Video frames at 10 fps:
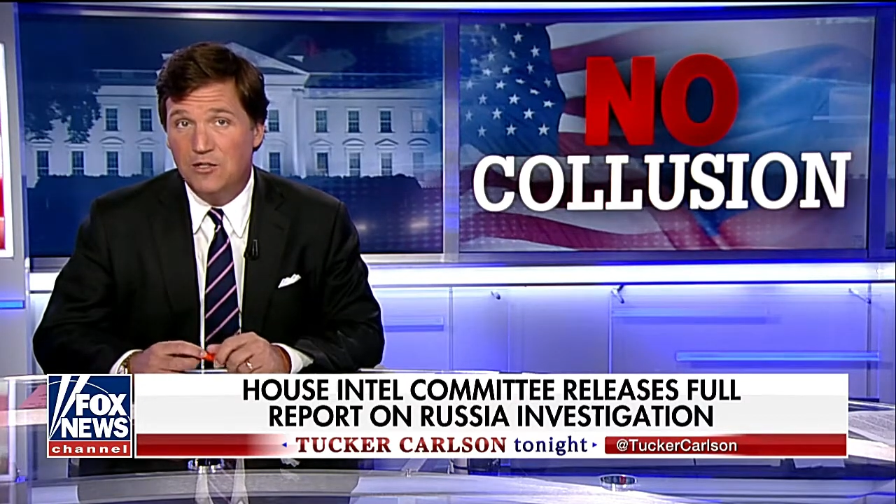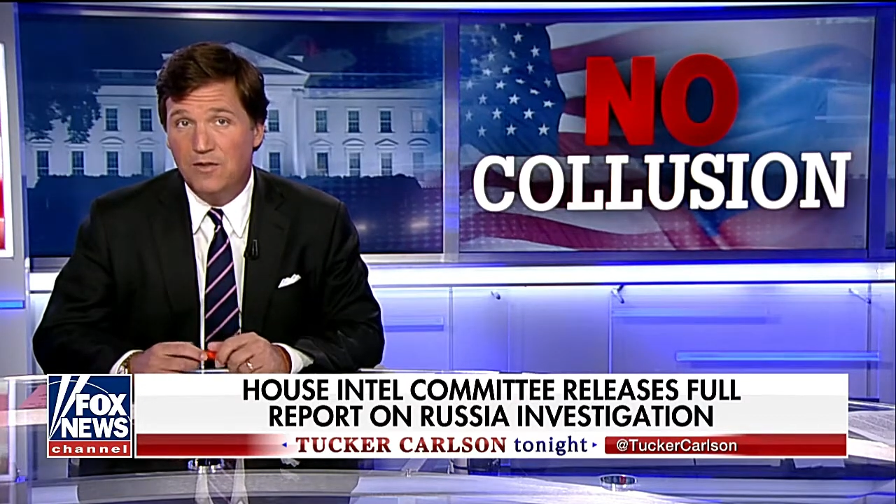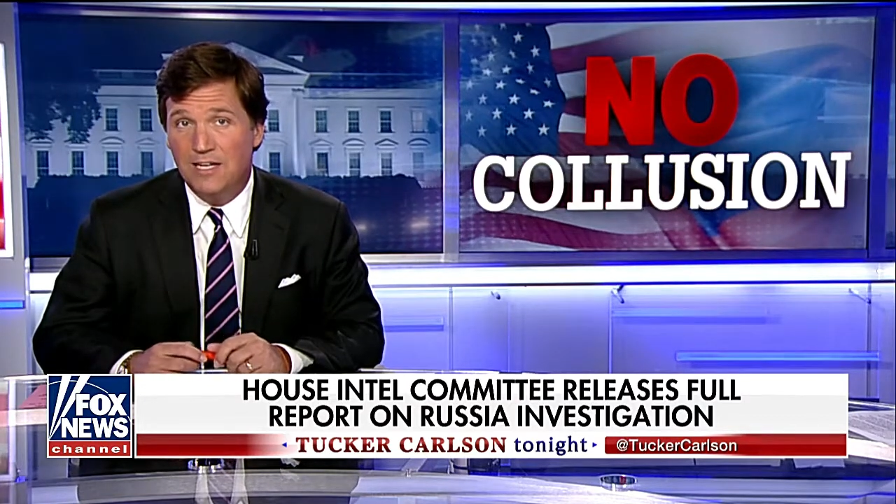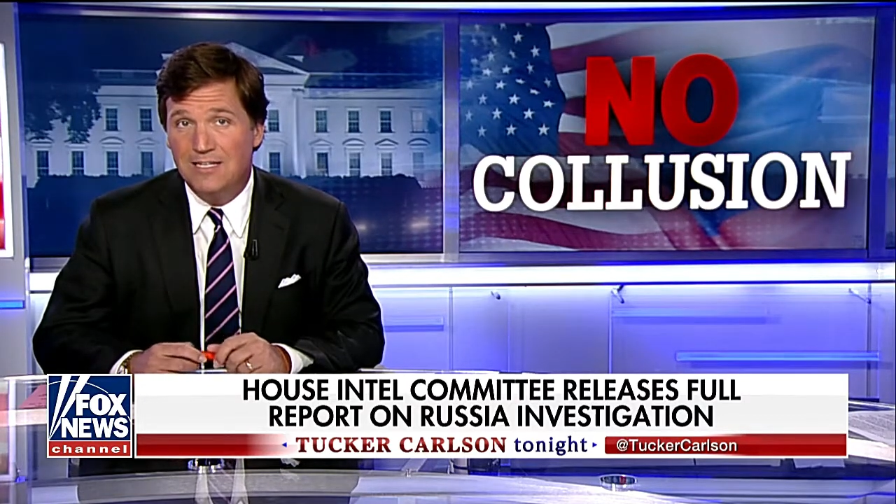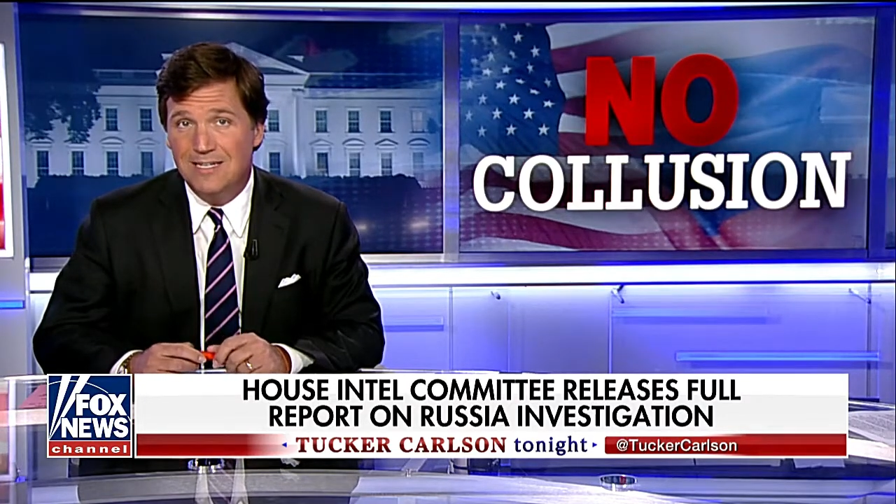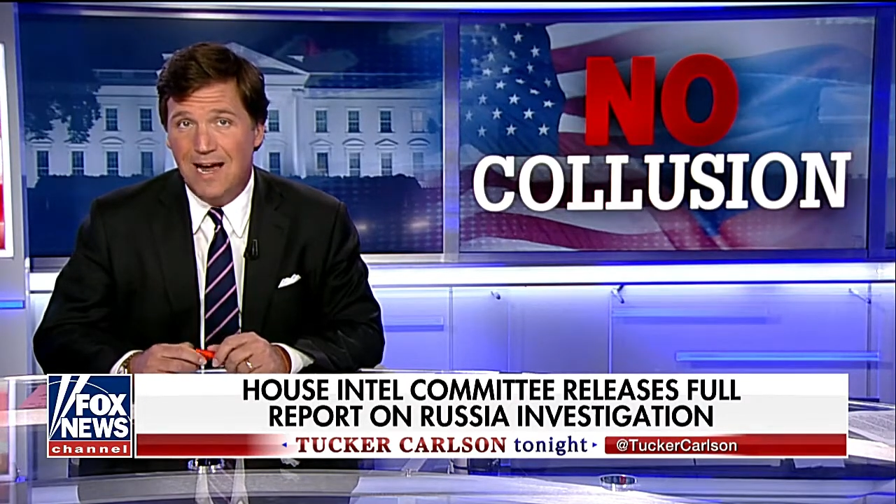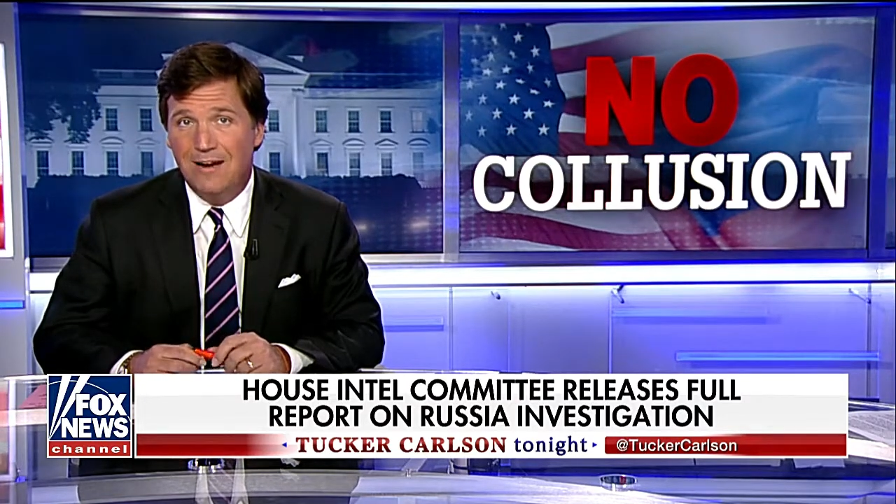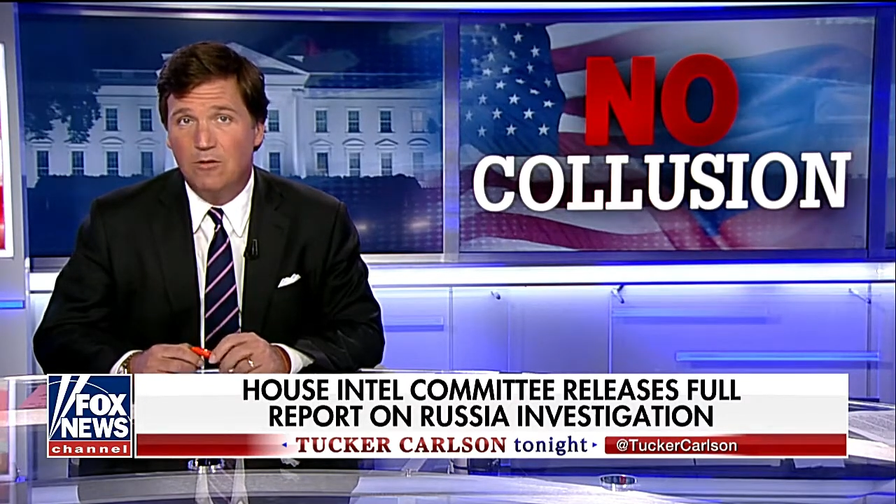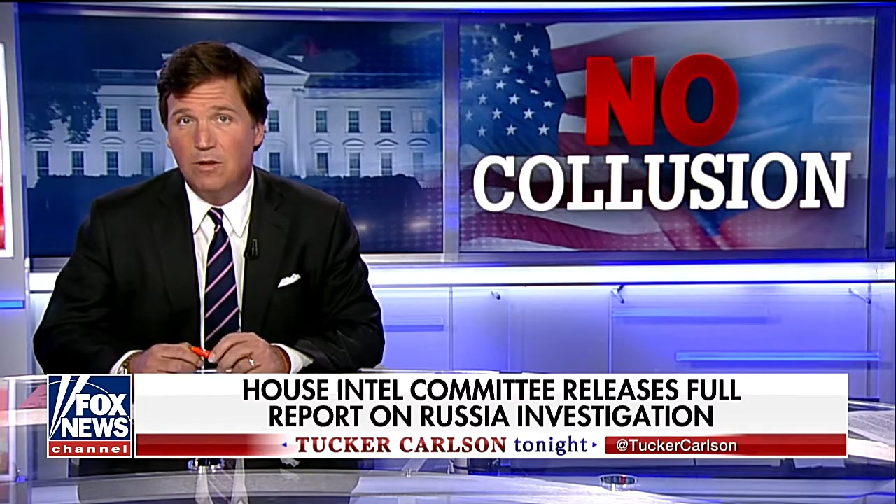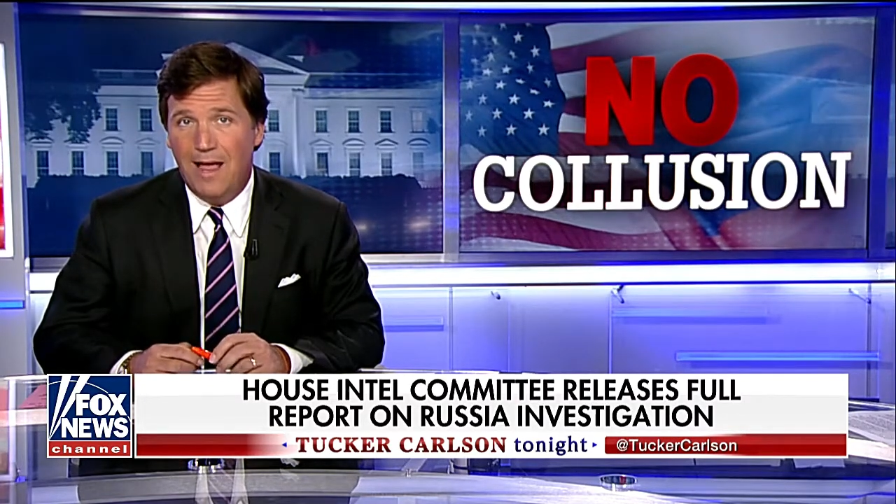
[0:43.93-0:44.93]
for the
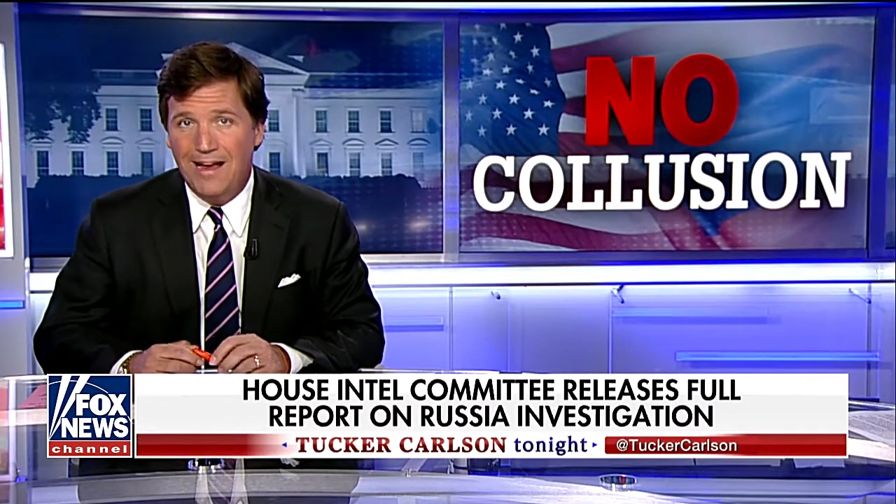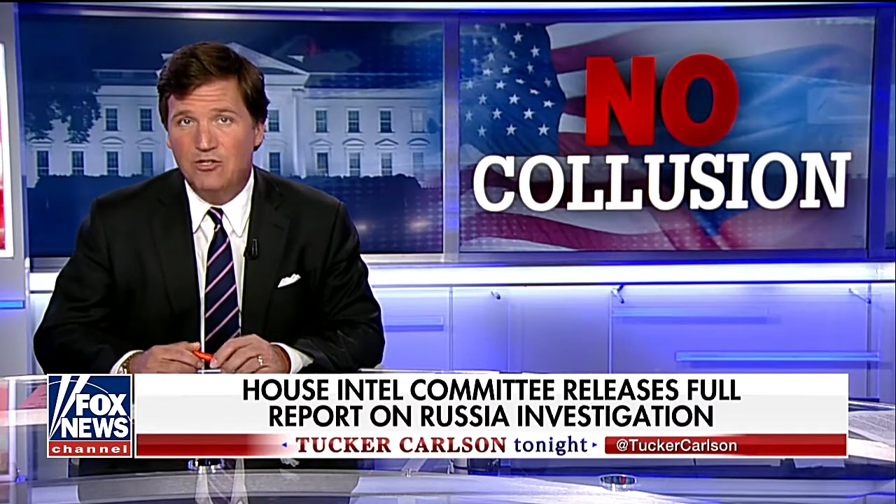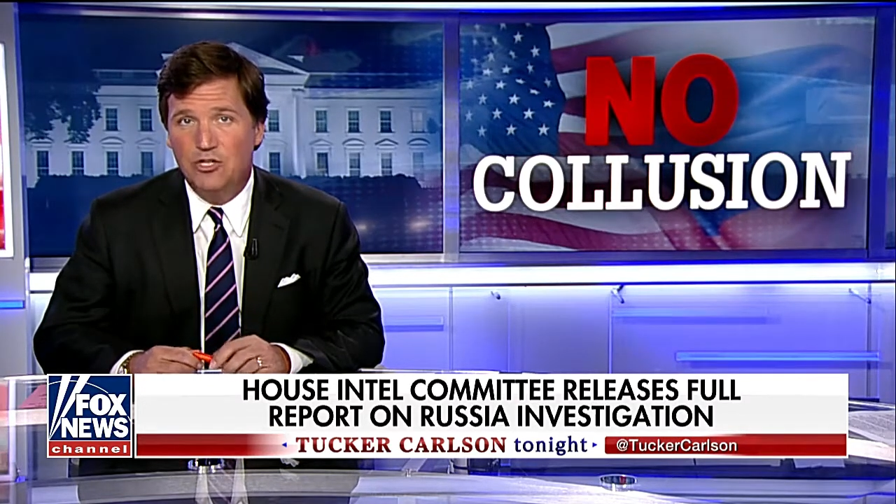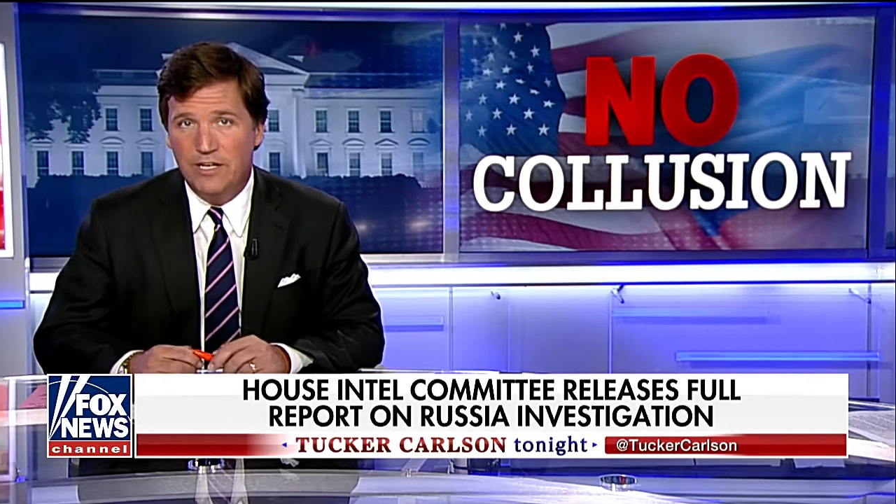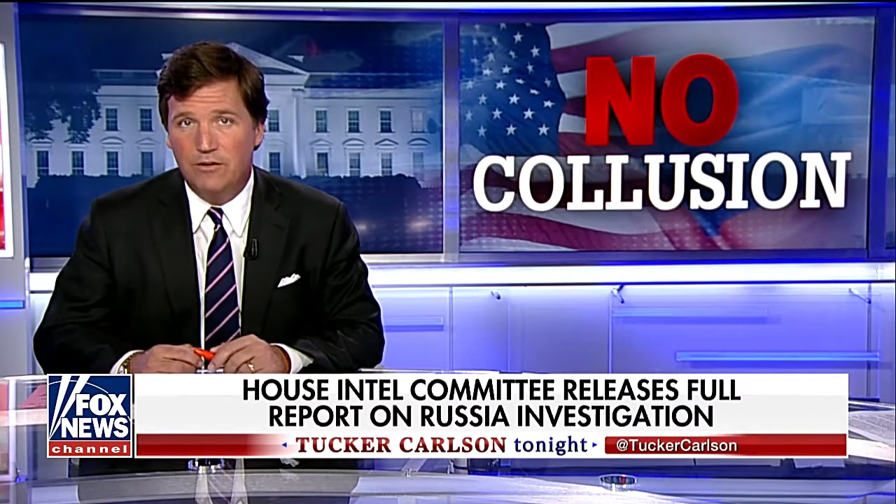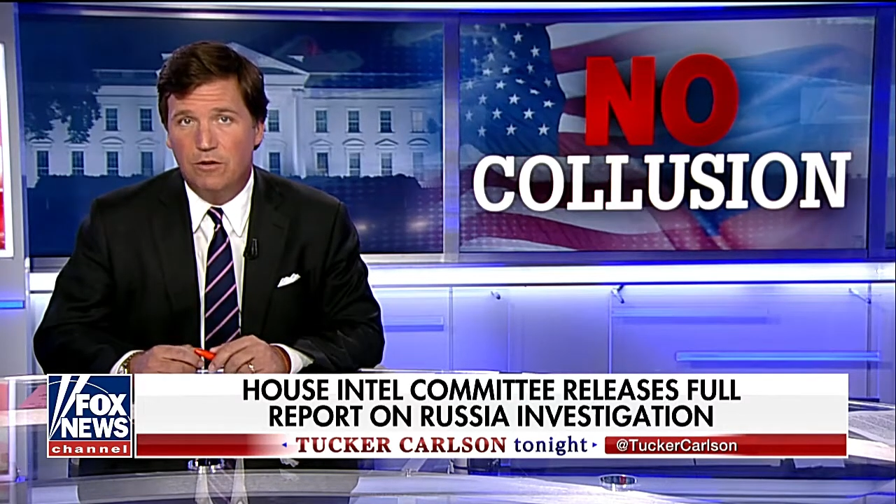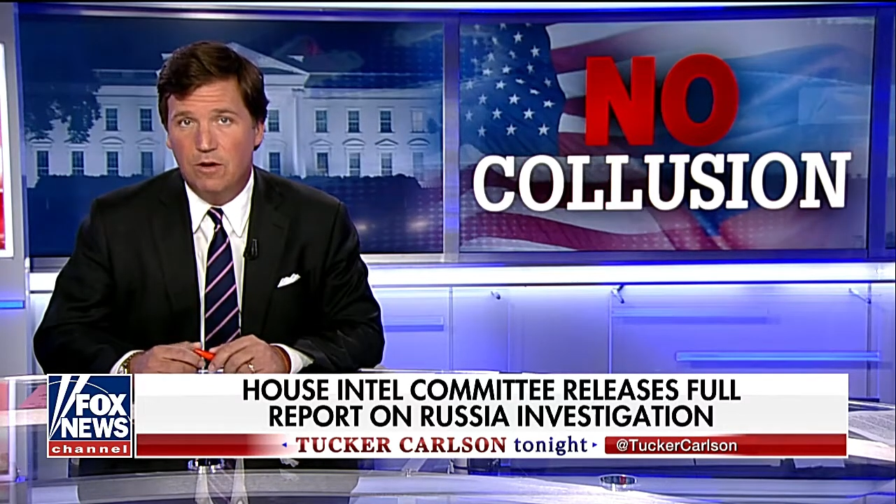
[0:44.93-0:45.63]
entire last year